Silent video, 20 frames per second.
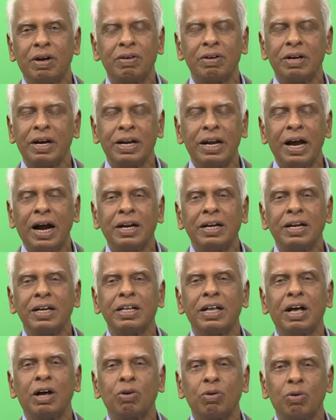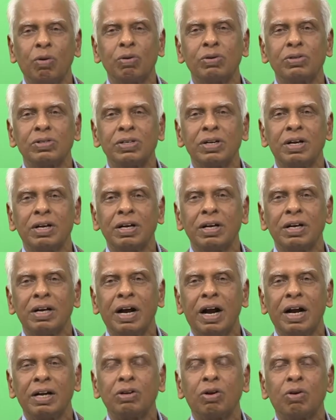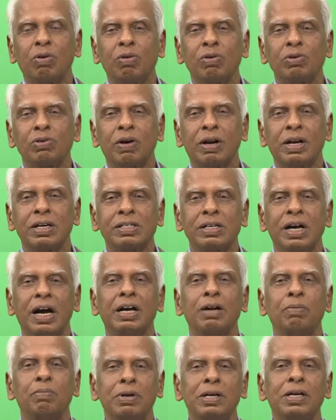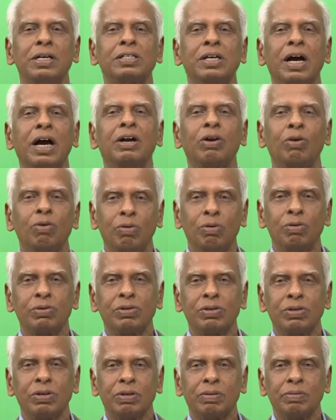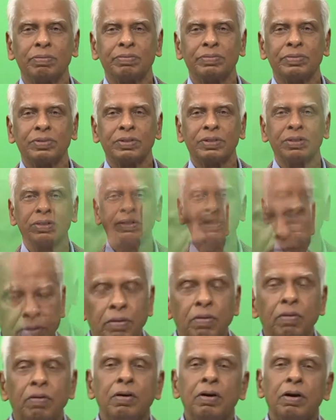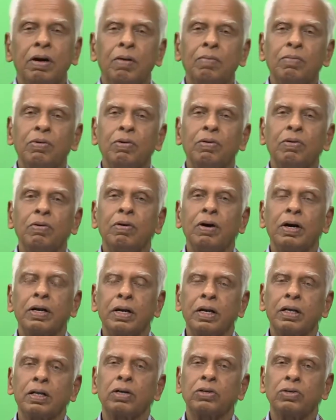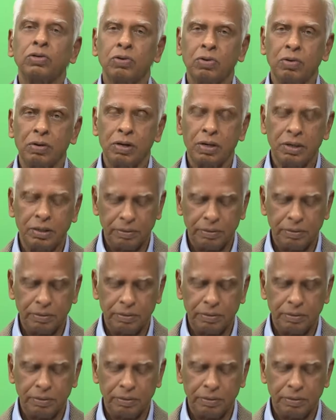enacting their roles, and the roles were assigned, pre-assigned roles. We come to another story,